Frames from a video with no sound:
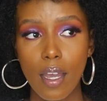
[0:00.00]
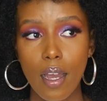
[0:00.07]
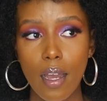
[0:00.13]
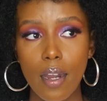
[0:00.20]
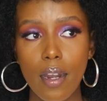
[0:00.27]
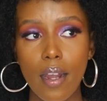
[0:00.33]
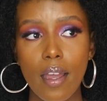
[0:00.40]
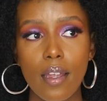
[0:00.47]

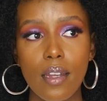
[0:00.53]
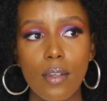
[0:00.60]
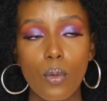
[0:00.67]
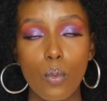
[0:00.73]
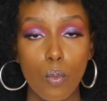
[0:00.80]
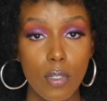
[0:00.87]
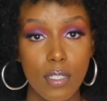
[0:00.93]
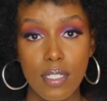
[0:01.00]
are
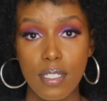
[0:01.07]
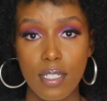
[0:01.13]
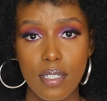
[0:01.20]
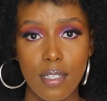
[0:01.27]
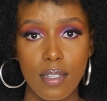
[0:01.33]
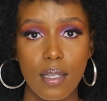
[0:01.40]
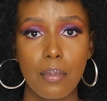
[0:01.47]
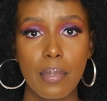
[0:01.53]
and what it is
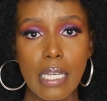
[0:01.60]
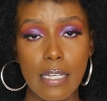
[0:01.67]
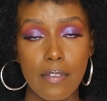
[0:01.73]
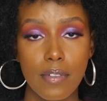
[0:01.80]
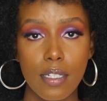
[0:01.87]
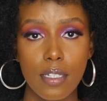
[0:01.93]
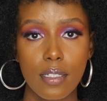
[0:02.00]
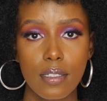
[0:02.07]
that they
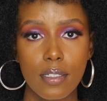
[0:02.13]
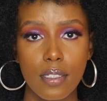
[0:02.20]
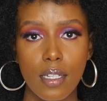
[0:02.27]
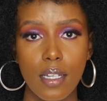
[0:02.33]
believe in.